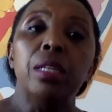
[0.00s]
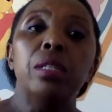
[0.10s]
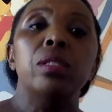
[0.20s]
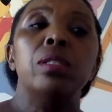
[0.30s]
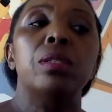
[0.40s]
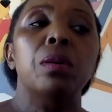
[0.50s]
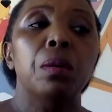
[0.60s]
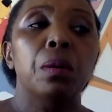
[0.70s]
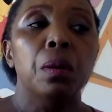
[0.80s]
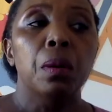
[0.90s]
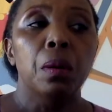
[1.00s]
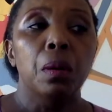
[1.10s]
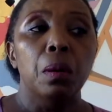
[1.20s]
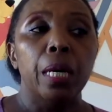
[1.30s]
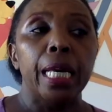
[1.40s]
So
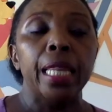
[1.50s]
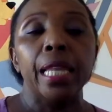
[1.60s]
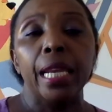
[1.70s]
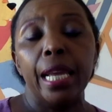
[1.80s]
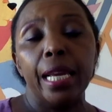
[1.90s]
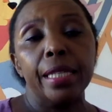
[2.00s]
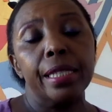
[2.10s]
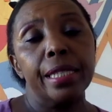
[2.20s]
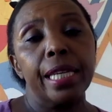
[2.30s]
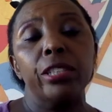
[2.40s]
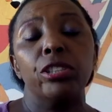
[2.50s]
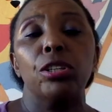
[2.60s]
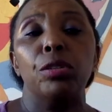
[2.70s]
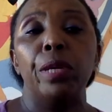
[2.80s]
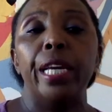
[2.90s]
in the next session,
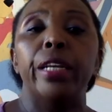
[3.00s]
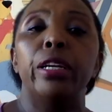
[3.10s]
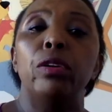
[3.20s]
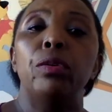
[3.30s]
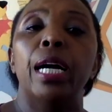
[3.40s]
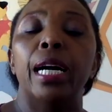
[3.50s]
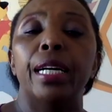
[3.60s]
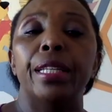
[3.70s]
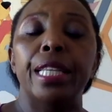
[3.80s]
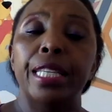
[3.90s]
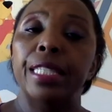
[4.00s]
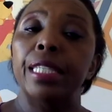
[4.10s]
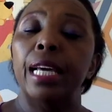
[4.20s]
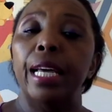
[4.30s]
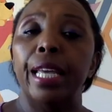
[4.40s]
we can look at things
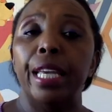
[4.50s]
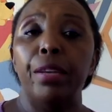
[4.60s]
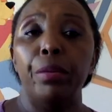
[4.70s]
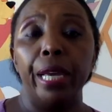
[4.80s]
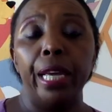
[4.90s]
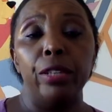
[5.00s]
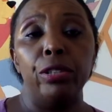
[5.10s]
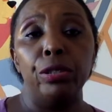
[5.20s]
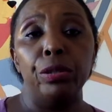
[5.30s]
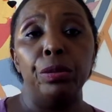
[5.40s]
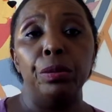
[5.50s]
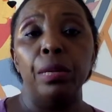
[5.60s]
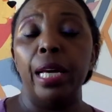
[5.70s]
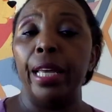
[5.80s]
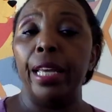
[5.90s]
like, we can do
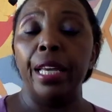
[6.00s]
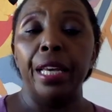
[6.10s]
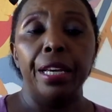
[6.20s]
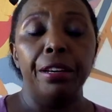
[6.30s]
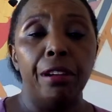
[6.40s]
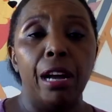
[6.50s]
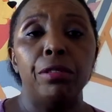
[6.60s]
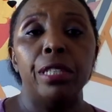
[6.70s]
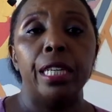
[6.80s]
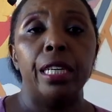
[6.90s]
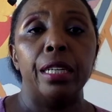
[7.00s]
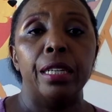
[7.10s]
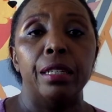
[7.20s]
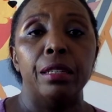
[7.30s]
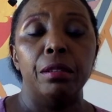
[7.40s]
like grounding
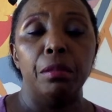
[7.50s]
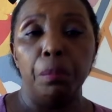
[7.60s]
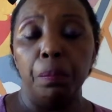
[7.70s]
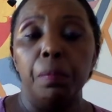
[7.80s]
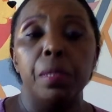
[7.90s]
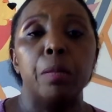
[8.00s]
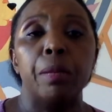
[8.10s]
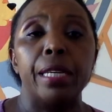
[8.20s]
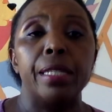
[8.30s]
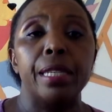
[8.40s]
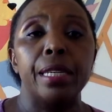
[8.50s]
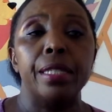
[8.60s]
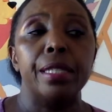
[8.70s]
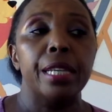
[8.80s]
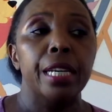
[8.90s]
spaces.
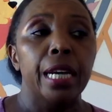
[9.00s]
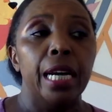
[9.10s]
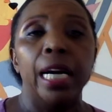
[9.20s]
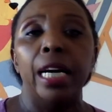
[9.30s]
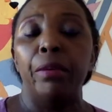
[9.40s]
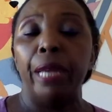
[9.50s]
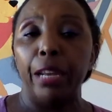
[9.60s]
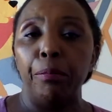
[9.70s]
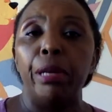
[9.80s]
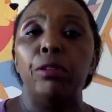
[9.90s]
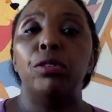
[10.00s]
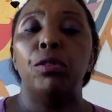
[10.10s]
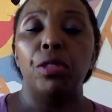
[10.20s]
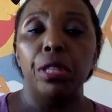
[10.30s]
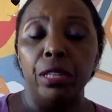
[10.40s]
We can build
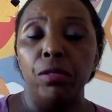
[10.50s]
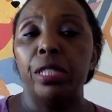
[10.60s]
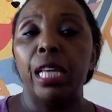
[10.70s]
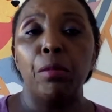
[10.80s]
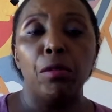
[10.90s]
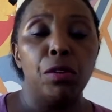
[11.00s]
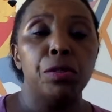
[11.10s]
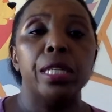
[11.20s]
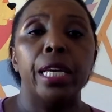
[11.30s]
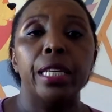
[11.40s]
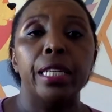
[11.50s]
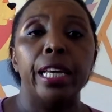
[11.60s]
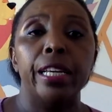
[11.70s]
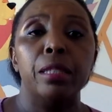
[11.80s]
on, some of those techniques.